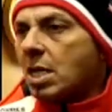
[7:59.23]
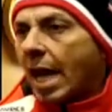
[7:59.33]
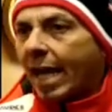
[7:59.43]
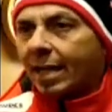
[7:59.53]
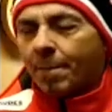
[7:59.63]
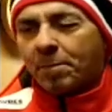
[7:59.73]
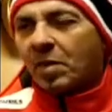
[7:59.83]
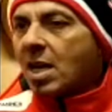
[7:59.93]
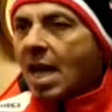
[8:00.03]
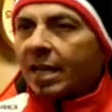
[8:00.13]
And
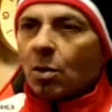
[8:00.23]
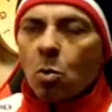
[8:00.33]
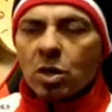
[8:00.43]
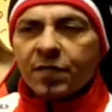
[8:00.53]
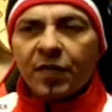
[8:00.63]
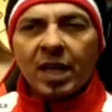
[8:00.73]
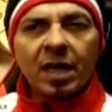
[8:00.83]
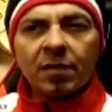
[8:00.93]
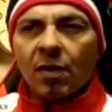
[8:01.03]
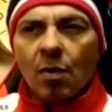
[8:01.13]
the worst feeling
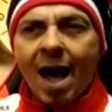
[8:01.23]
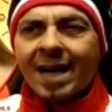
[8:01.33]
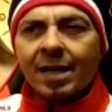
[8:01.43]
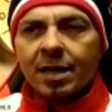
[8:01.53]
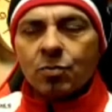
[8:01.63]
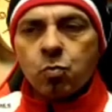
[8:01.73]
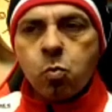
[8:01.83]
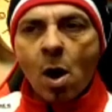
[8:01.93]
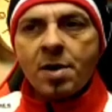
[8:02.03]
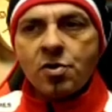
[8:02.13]
of a rider is
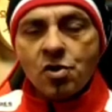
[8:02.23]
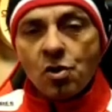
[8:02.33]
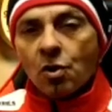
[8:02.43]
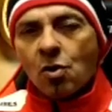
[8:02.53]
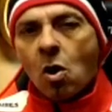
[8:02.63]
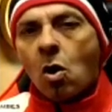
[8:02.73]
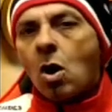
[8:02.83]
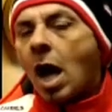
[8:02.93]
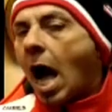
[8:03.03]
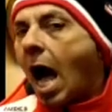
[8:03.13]
when you don't know
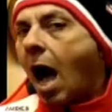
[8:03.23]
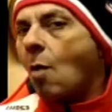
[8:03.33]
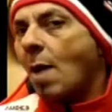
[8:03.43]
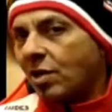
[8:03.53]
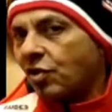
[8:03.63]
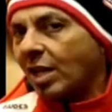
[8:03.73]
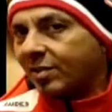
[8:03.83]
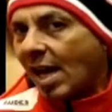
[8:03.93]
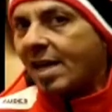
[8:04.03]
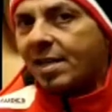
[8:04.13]
how much that
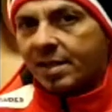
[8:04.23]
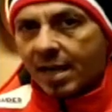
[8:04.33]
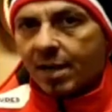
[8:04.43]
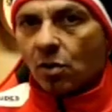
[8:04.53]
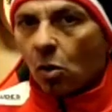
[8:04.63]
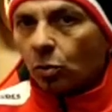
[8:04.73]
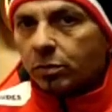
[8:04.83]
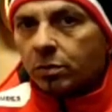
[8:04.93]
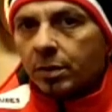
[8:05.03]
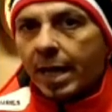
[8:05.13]
tire is going to hold.
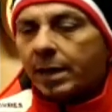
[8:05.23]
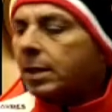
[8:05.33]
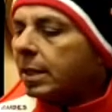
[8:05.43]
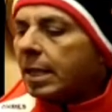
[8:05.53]
Okay?